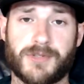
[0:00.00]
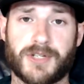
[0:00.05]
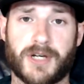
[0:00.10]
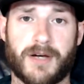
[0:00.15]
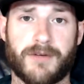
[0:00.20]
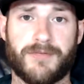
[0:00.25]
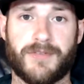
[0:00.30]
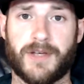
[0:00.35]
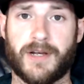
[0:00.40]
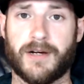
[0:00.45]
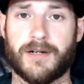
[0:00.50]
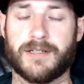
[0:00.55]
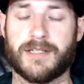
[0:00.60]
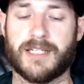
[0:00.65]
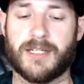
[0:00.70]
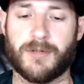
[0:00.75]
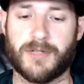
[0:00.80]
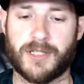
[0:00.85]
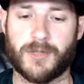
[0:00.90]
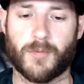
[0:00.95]
off there.
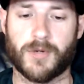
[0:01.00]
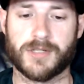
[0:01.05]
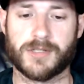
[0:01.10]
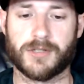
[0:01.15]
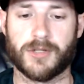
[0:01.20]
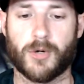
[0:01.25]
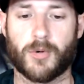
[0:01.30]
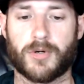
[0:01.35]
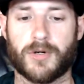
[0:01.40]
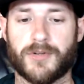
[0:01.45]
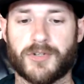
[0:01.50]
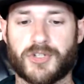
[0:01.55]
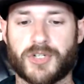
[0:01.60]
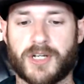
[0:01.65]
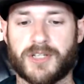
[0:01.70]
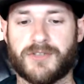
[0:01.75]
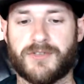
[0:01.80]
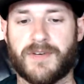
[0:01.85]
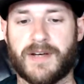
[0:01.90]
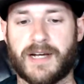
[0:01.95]
He was lower on the
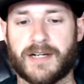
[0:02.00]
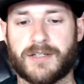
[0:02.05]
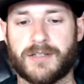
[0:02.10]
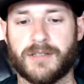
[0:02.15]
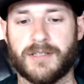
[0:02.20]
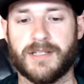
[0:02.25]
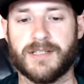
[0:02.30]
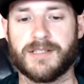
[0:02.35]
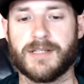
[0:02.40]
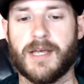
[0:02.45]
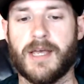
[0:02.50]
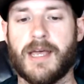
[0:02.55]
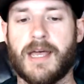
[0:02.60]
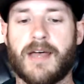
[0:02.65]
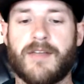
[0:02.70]
trust factor list.